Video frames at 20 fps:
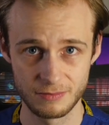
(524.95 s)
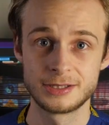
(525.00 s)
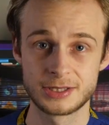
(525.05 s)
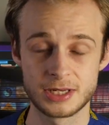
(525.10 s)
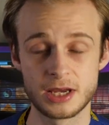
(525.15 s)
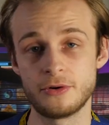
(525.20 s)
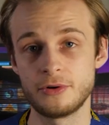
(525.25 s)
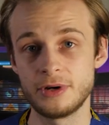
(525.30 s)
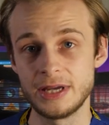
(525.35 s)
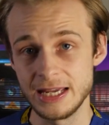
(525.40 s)

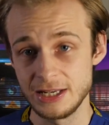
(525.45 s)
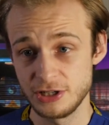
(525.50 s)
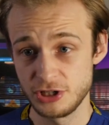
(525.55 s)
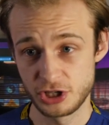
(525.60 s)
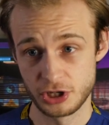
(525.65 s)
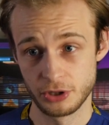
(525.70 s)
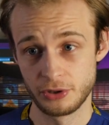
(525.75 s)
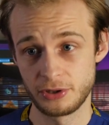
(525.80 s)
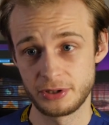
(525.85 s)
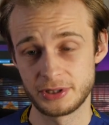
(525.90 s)
So in
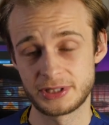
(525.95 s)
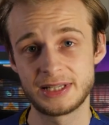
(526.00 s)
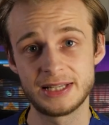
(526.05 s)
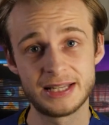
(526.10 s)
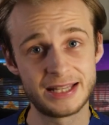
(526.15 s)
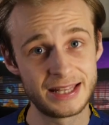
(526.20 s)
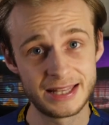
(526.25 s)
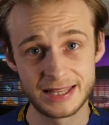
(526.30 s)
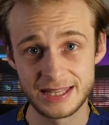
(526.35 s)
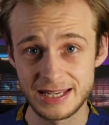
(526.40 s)
short,
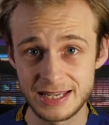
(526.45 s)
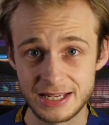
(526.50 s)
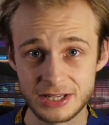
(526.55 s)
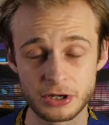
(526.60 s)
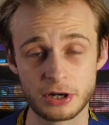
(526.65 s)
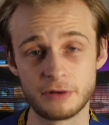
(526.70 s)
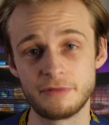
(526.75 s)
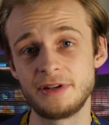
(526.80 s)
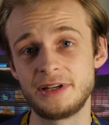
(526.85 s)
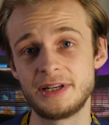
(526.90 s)
the
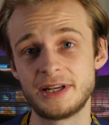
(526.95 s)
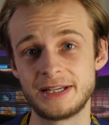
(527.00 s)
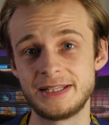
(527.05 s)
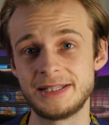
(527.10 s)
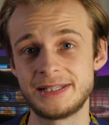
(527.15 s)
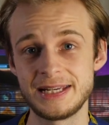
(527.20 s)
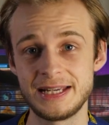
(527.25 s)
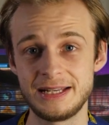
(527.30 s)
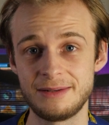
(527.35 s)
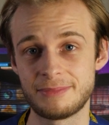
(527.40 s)

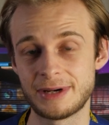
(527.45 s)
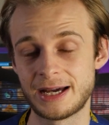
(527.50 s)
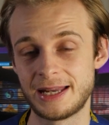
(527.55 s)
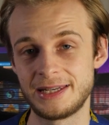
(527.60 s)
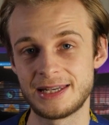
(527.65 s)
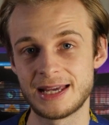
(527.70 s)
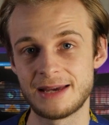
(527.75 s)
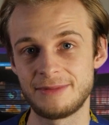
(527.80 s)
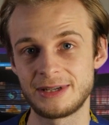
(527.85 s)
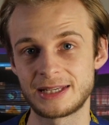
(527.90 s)
COVID-19
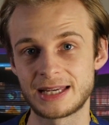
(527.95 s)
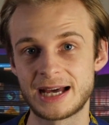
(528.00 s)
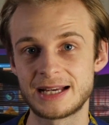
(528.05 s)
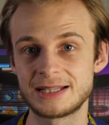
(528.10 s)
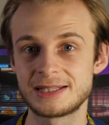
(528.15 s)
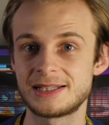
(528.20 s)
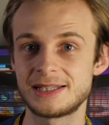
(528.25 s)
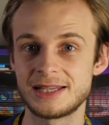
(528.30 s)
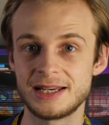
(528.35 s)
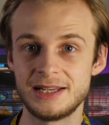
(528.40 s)
pandemic
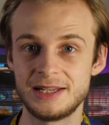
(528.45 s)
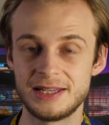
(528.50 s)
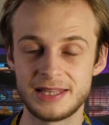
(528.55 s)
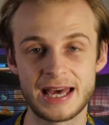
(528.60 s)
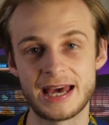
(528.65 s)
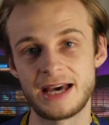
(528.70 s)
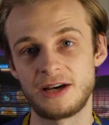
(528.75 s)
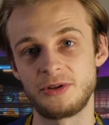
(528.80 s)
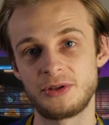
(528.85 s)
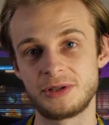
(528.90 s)
has turned the
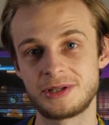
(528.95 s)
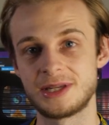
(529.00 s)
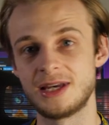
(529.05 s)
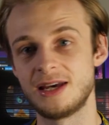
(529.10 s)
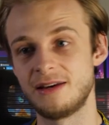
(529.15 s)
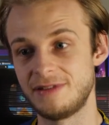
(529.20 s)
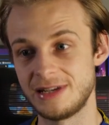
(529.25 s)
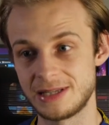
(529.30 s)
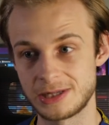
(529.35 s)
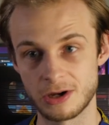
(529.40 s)
health
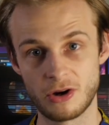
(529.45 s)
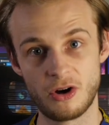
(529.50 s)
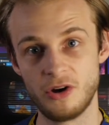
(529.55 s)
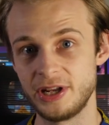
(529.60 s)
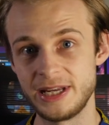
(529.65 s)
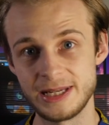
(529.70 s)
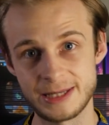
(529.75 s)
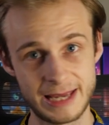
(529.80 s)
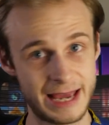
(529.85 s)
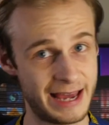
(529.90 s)
service on
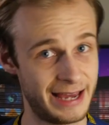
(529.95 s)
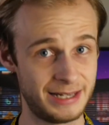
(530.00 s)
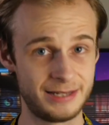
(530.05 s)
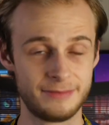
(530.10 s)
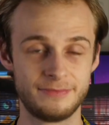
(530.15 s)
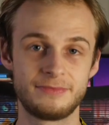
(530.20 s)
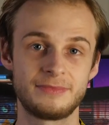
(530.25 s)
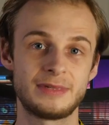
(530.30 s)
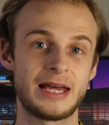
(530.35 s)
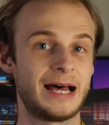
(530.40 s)
its head
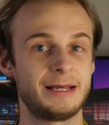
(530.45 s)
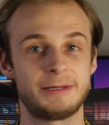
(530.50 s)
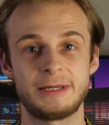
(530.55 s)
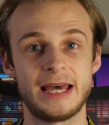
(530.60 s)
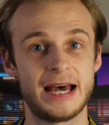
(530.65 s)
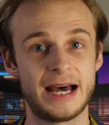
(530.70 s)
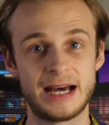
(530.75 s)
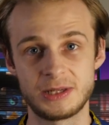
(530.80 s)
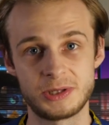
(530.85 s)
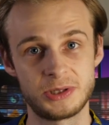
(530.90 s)
as it
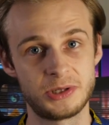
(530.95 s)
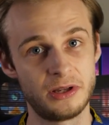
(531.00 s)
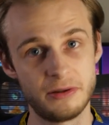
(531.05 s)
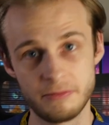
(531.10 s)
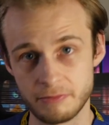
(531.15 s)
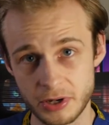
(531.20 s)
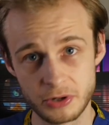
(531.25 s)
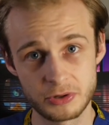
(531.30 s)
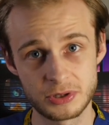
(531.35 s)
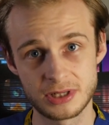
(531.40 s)
has
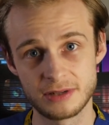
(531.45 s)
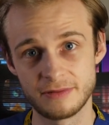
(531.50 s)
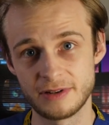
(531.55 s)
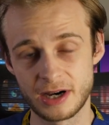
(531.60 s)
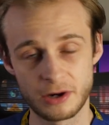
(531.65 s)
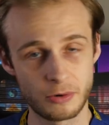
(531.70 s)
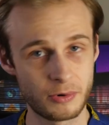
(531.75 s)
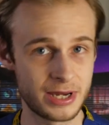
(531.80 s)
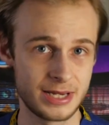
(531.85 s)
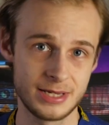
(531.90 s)
done most of
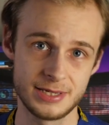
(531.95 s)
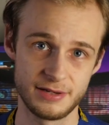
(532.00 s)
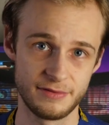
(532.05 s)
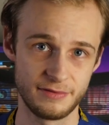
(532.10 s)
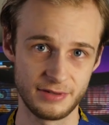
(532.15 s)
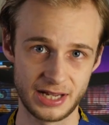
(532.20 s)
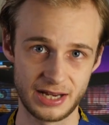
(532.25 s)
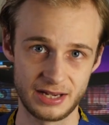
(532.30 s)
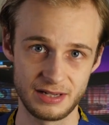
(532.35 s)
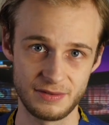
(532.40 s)
our ways of
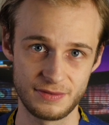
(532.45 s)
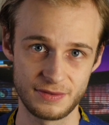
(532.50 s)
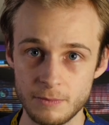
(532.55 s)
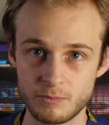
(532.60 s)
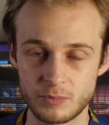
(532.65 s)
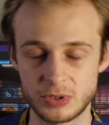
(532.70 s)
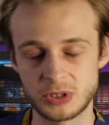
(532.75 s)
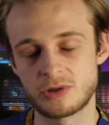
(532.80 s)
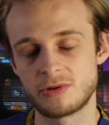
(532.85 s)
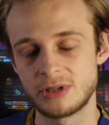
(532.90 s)
life.
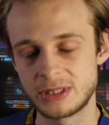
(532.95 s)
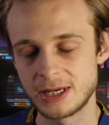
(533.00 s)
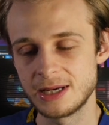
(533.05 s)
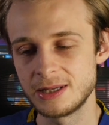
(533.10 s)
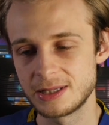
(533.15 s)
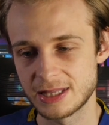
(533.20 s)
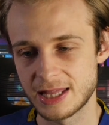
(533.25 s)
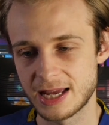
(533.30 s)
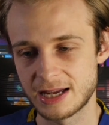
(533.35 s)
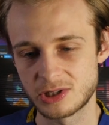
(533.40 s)
But to return
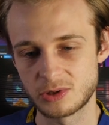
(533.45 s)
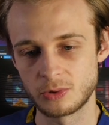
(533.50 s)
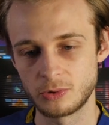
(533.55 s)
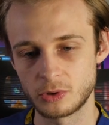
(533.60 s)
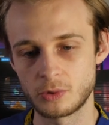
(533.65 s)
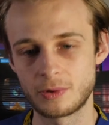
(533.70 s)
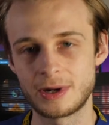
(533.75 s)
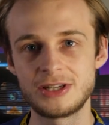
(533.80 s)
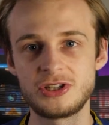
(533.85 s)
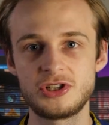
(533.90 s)
to the actual
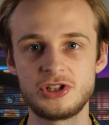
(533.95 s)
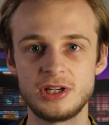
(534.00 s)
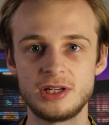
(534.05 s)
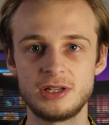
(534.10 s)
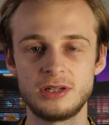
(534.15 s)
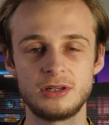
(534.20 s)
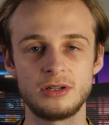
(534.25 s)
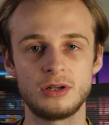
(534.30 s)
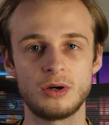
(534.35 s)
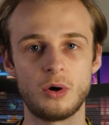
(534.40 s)

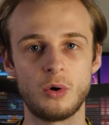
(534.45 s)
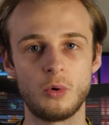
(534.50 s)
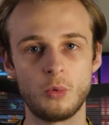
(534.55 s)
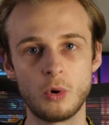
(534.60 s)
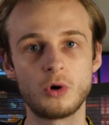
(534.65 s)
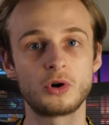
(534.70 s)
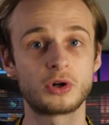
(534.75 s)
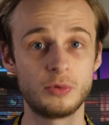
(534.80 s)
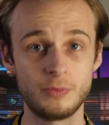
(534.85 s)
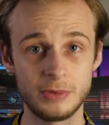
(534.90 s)
question,
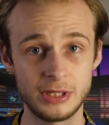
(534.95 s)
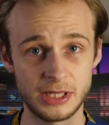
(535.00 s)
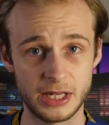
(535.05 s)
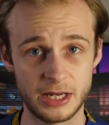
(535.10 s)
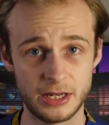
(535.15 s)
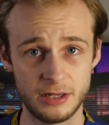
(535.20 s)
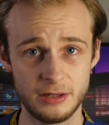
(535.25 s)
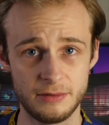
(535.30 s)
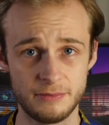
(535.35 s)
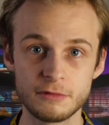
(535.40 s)
what can we
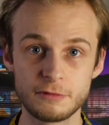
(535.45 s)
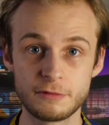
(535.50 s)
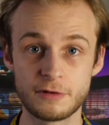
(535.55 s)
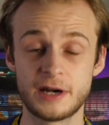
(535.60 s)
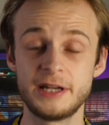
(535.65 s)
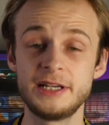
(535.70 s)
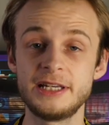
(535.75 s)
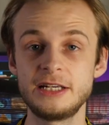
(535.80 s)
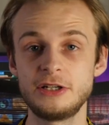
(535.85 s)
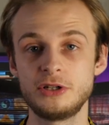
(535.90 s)
learn?
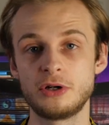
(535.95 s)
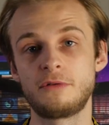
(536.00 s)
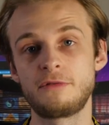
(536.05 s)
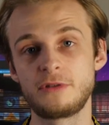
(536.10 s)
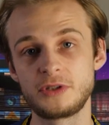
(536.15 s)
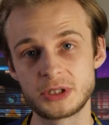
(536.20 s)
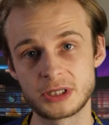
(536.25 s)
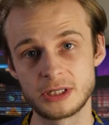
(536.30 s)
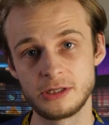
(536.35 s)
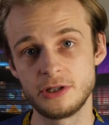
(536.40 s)
Finding
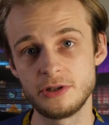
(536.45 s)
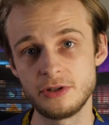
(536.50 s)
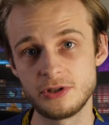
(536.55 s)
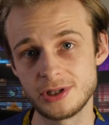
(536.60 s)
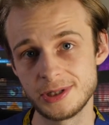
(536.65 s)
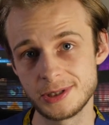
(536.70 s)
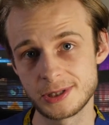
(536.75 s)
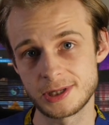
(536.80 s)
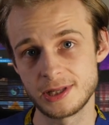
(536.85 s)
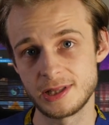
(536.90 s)
novel
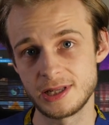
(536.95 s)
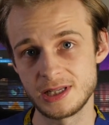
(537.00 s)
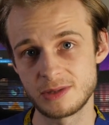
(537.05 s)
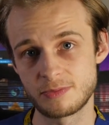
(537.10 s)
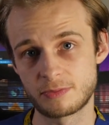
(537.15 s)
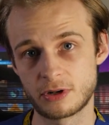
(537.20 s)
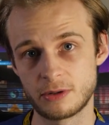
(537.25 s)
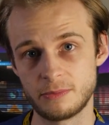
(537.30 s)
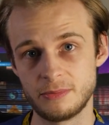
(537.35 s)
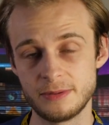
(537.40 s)
solutions to these
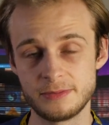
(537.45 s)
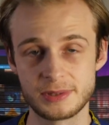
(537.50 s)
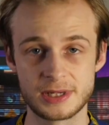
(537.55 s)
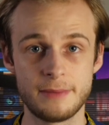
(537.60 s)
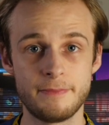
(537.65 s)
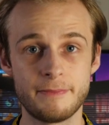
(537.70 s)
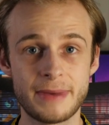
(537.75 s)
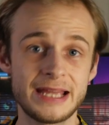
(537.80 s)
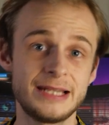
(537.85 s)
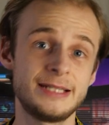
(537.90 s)
problems
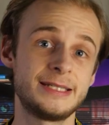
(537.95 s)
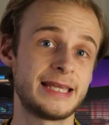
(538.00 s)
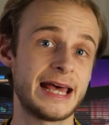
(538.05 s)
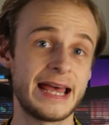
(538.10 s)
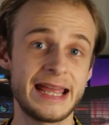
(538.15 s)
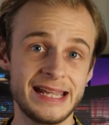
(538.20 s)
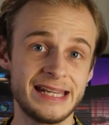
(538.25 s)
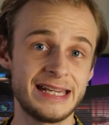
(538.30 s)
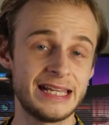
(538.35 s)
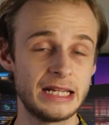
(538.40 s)
and
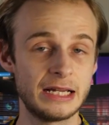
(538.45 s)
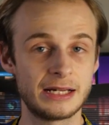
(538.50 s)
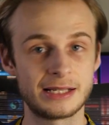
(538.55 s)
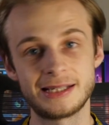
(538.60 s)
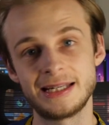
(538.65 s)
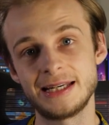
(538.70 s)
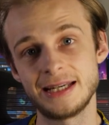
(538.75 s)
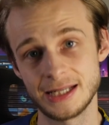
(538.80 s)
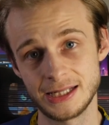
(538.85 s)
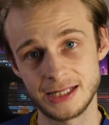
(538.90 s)
maintaining
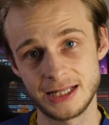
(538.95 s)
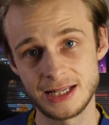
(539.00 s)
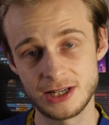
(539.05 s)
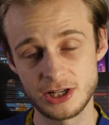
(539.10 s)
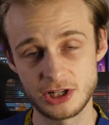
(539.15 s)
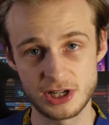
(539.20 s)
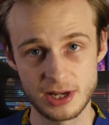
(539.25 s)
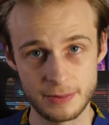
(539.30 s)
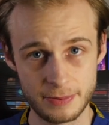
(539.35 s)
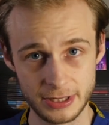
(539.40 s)
clear
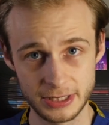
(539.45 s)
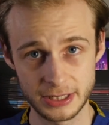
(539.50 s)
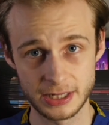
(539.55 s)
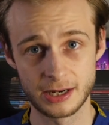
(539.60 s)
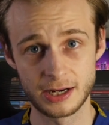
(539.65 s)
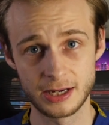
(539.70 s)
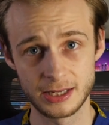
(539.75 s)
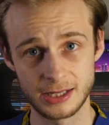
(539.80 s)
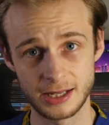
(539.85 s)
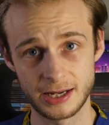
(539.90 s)
leadership and
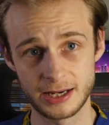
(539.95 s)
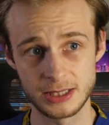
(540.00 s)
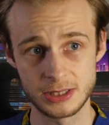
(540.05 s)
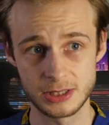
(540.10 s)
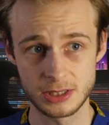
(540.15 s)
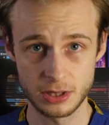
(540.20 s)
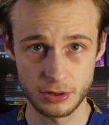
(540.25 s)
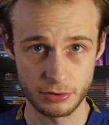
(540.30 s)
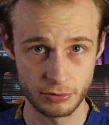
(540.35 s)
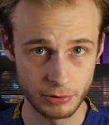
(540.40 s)

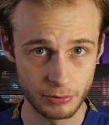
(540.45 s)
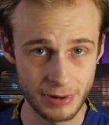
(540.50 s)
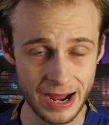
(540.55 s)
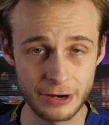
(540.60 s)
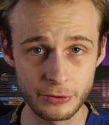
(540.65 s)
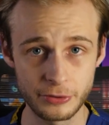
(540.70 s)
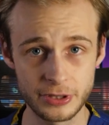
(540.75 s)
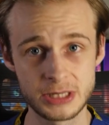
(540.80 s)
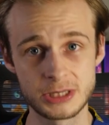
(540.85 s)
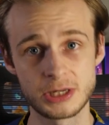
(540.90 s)
guidelines
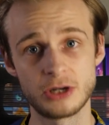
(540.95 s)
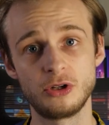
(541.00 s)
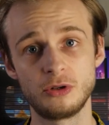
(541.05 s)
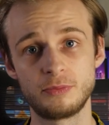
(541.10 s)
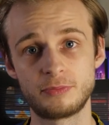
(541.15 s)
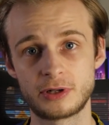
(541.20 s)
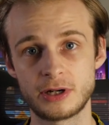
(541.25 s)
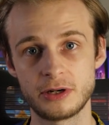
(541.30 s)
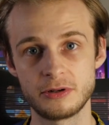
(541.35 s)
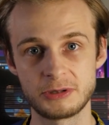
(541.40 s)
throughout this whole
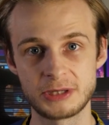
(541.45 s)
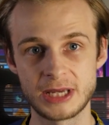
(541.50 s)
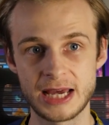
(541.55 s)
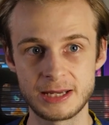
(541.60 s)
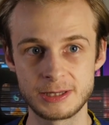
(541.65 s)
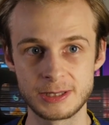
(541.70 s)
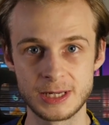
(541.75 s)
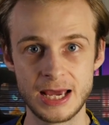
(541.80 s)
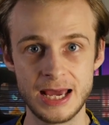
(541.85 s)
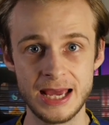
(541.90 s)

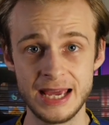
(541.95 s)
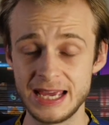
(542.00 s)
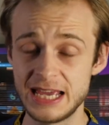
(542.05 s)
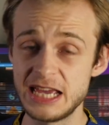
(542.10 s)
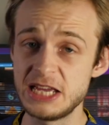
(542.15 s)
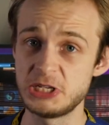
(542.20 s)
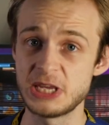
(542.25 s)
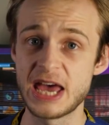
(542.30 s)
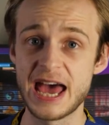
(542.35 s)
process is